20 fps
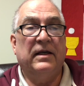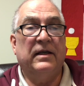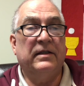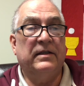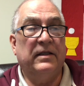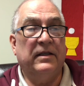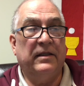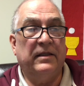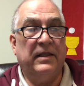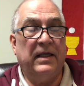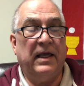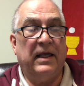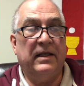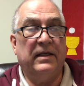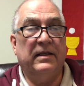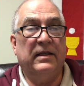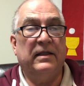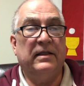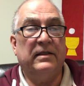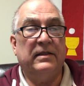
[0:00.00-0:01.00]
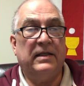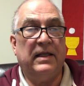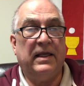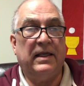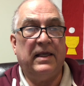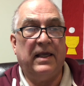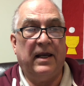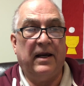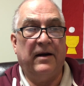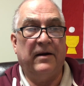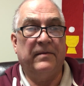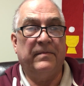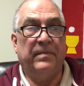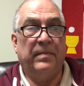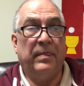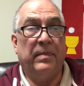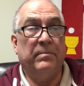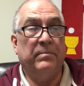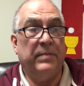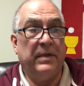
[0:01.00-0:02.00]
Until then, take care,
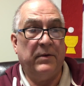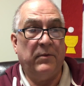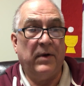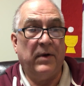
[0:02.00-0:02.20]
be